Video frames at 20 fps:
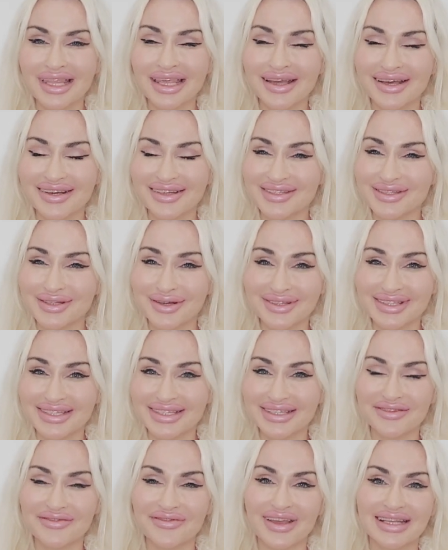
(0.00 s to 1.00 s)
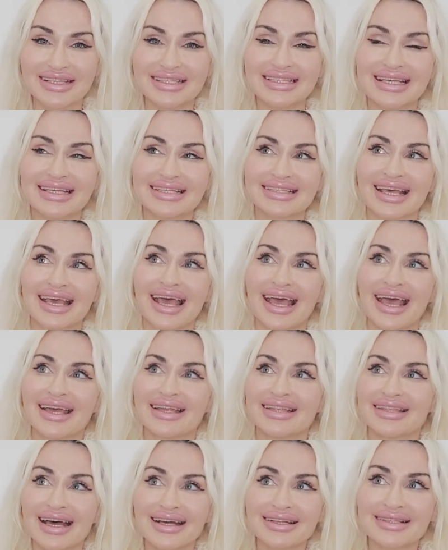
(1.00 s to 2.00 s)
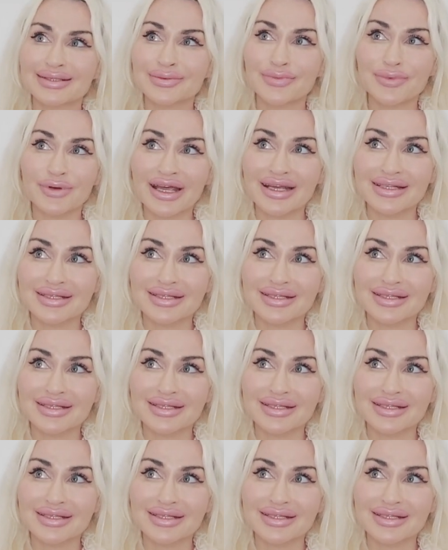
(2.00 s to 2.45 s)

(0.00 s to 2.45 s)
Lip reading: assaulty advances. Not surprised